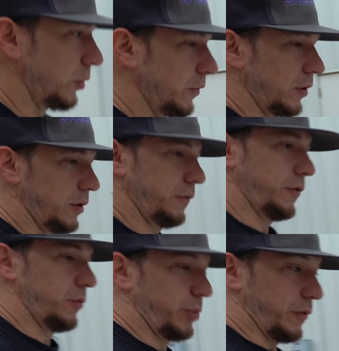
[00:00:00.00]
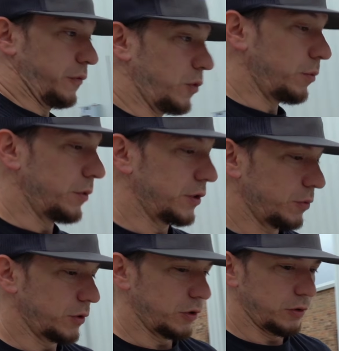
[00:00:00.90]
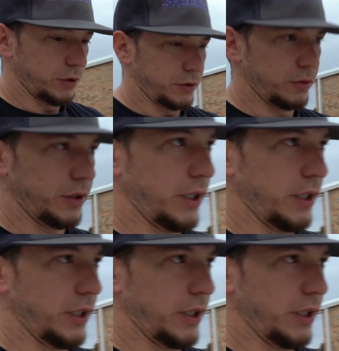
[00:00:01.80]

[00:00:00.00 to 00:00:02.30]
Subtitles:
Moving on from performance, we'll go on to the